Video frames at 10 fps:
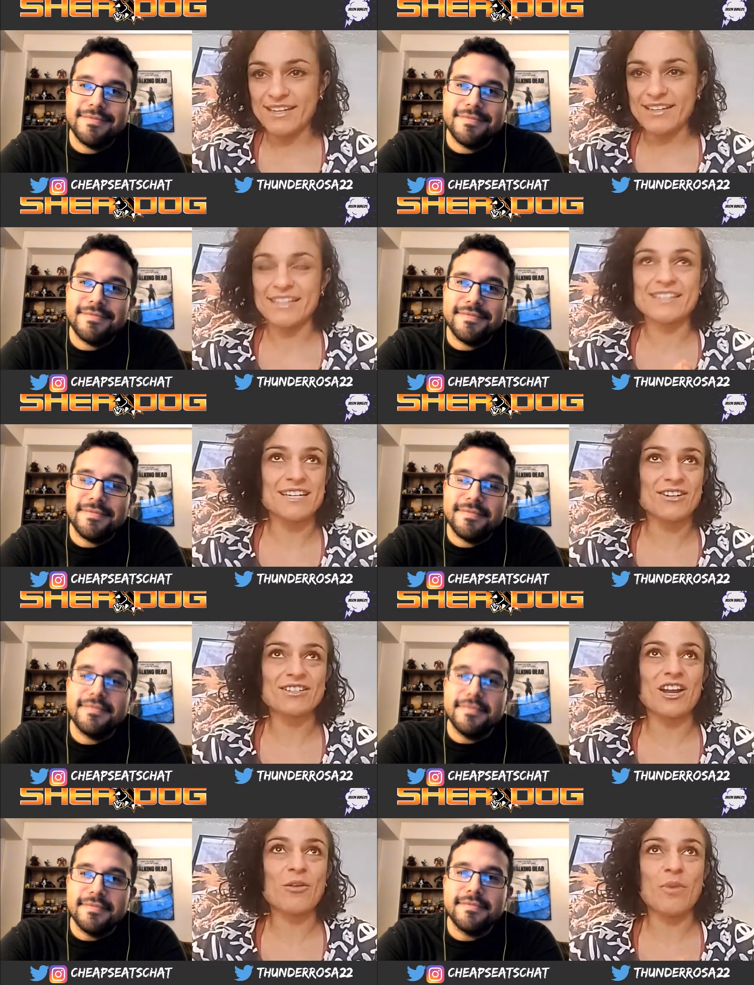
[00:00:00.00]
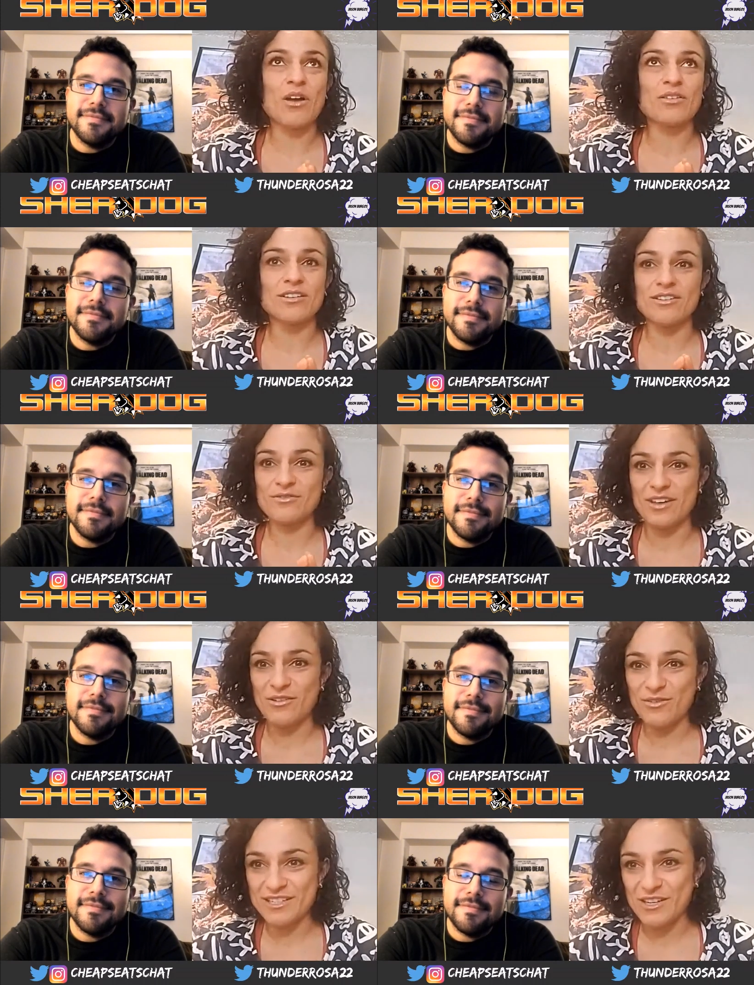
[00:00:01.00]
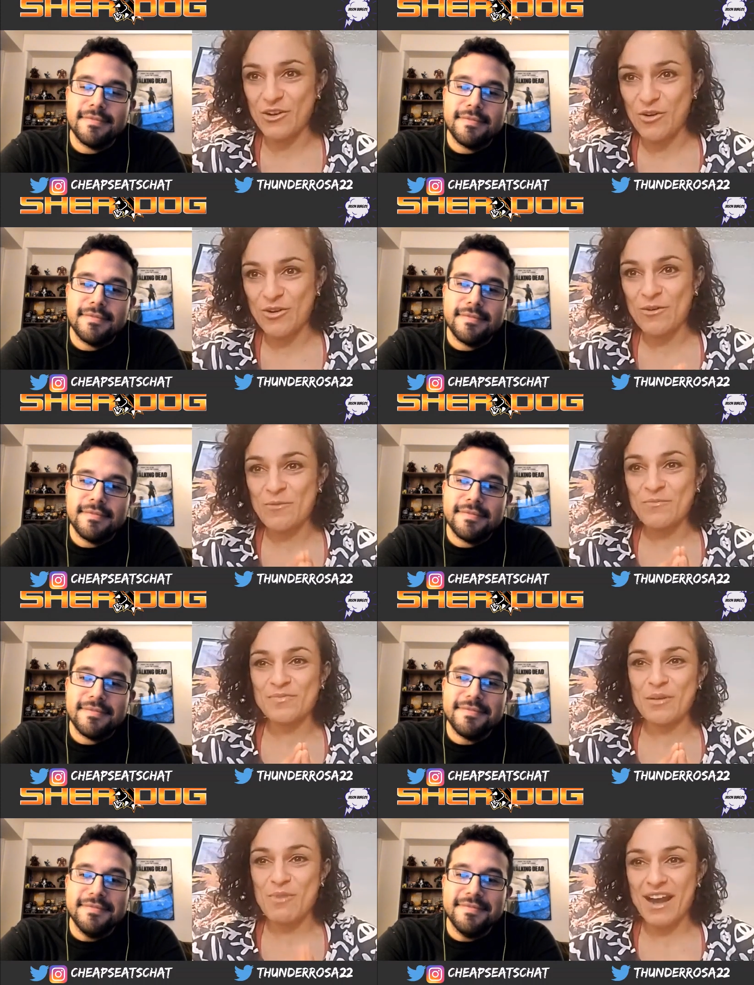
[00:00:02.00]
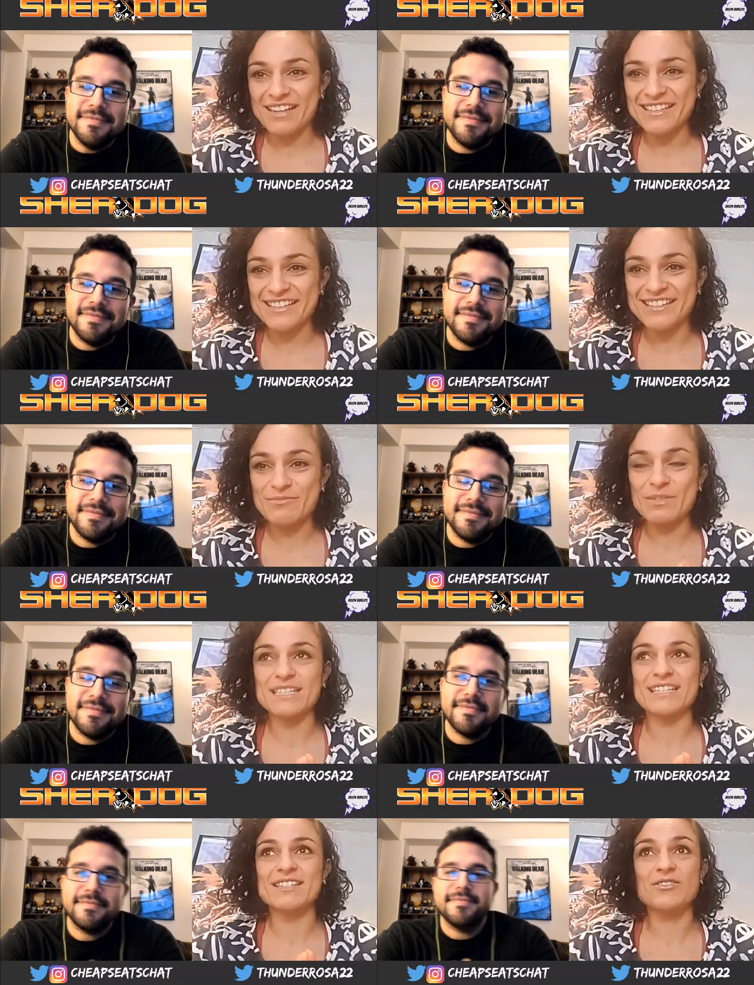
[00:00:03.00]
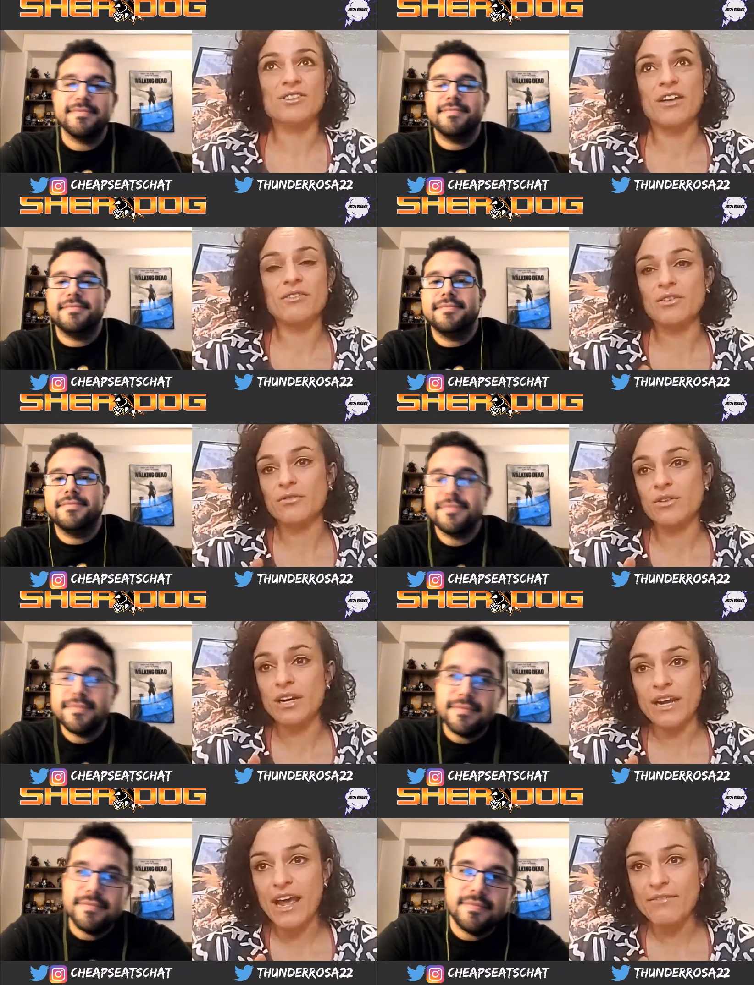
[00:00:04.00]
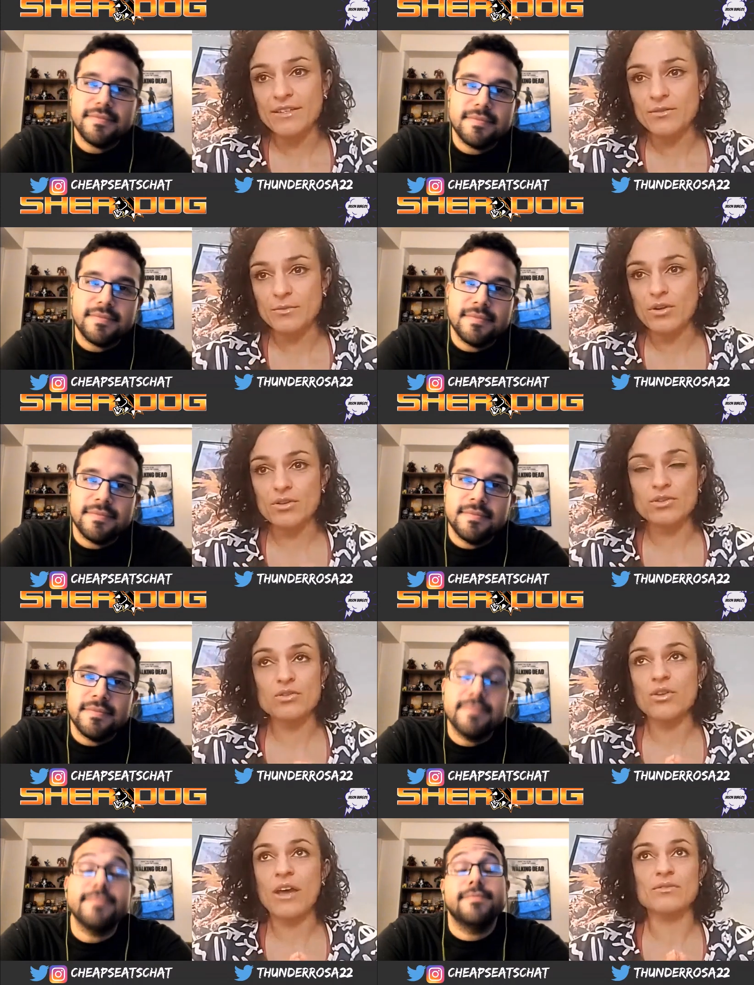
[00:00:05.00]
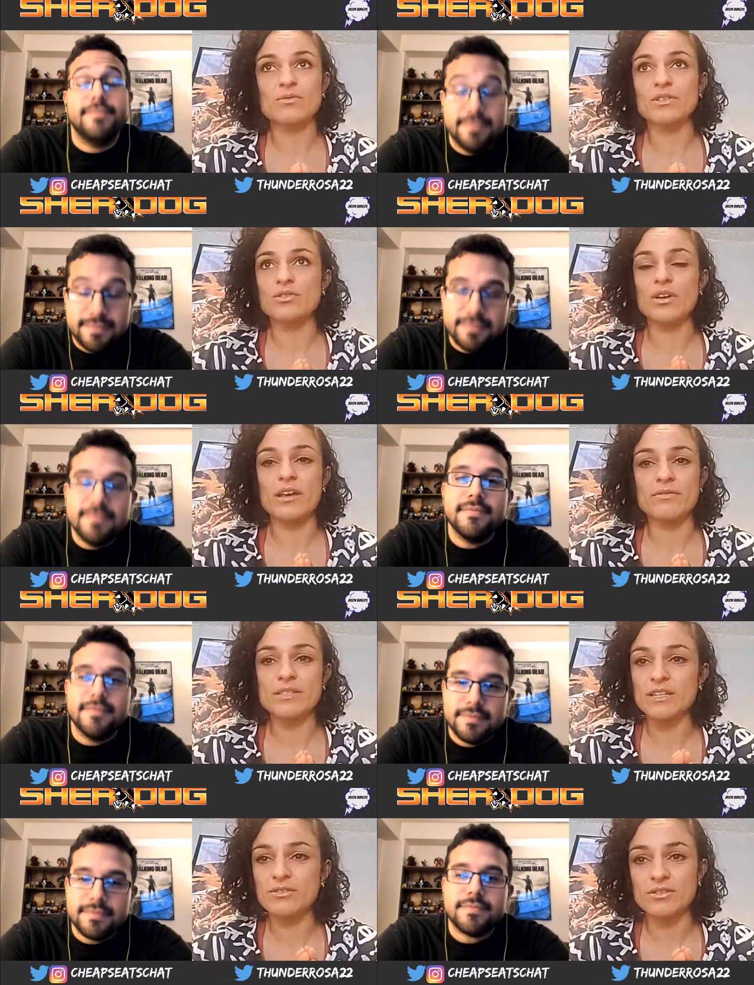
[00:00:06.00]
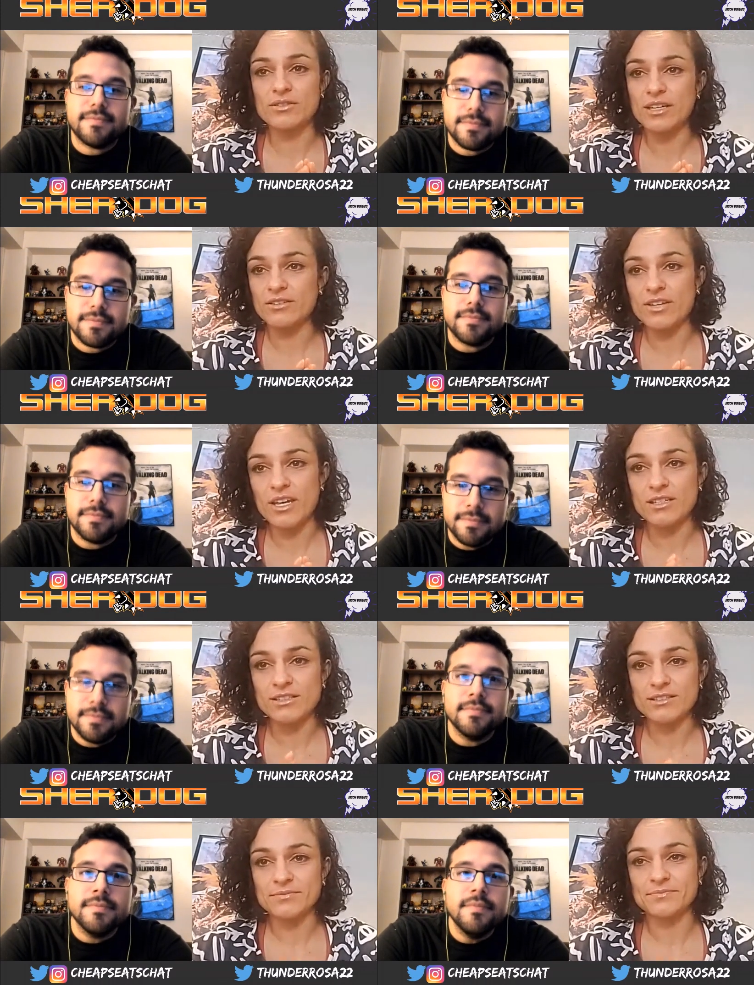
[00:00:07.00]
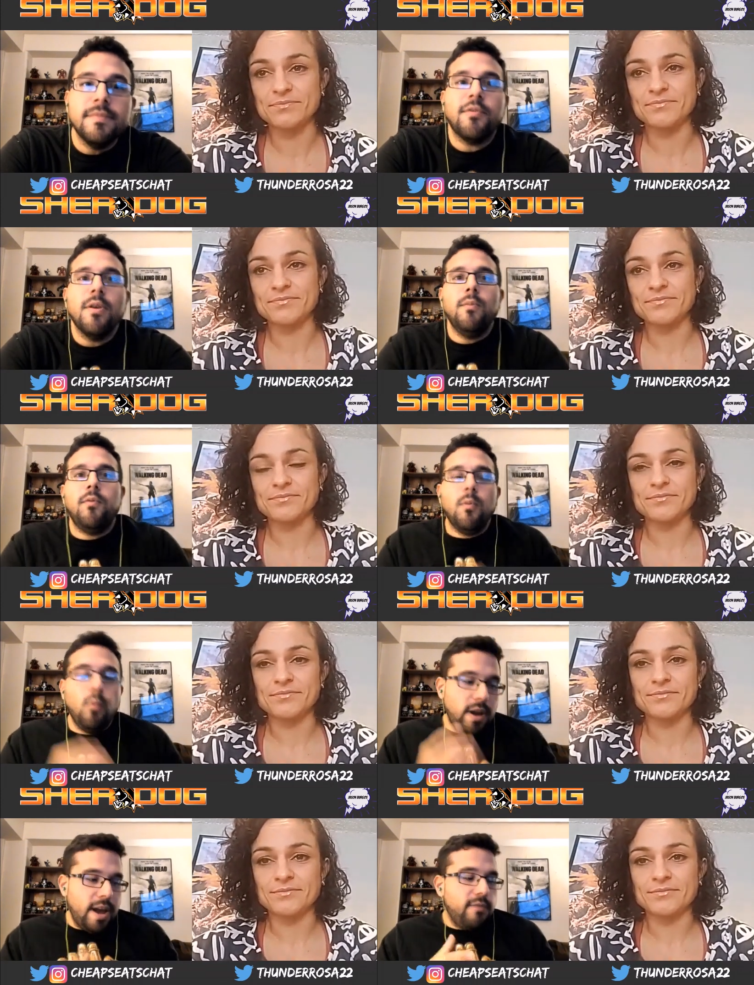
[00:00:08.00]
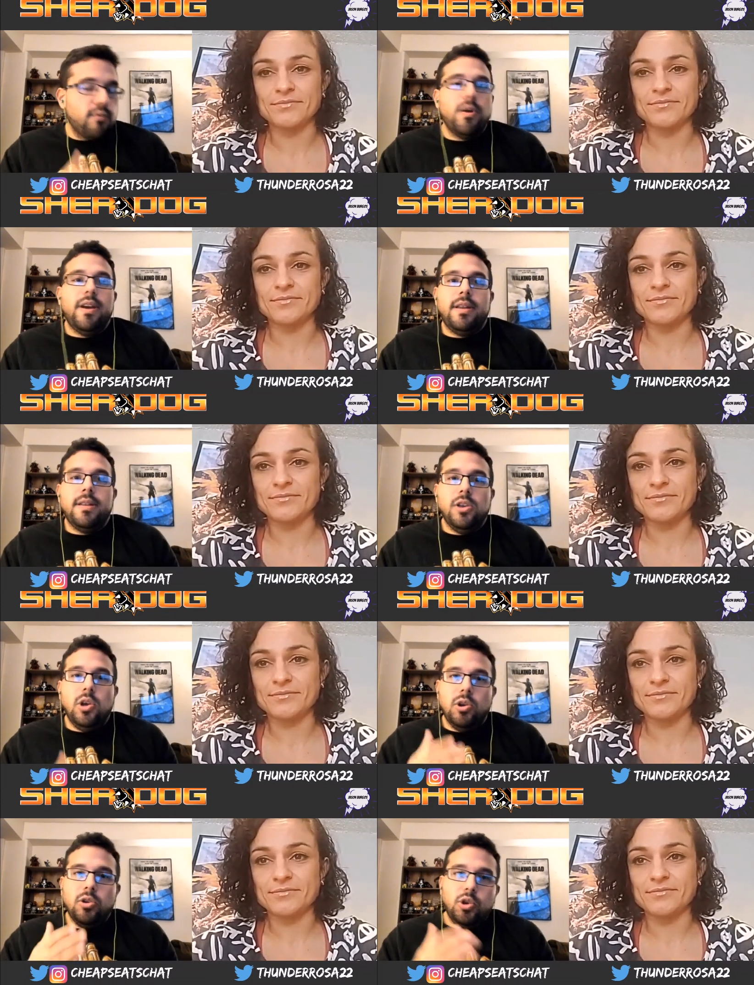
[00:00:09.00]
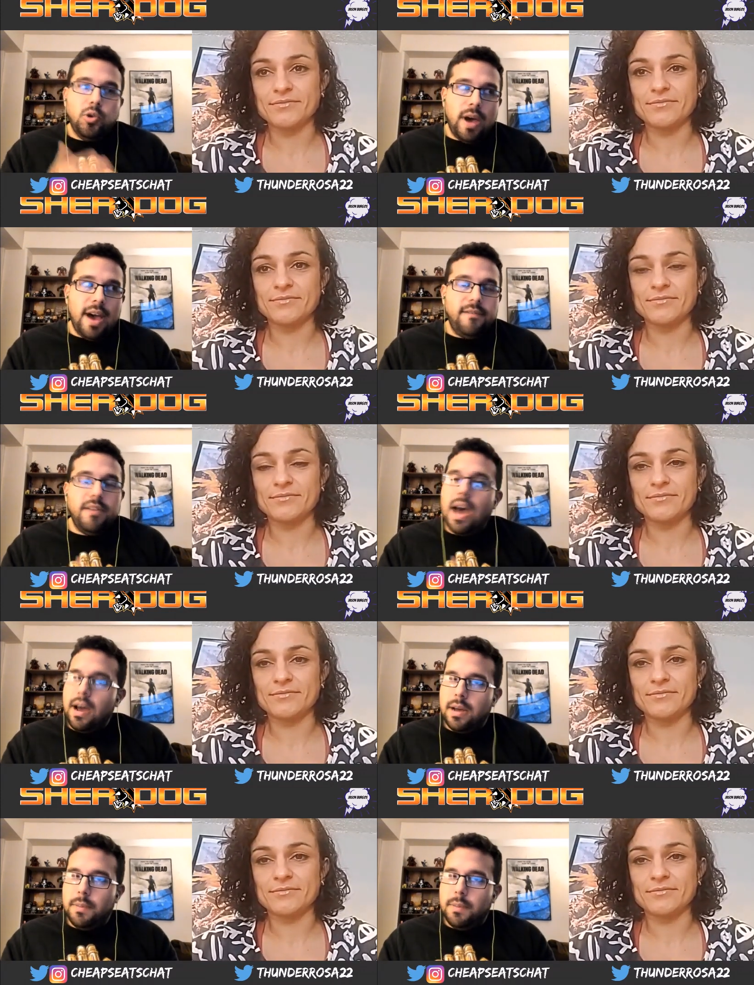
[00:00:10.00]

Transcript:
Speaker 1: the tears that come out of every single practice, mm. because you never know if you're going to have it tomorrow. So you have
Speaker 2: to mm. enjoy every single little thing. From from what I've read, you know, you have not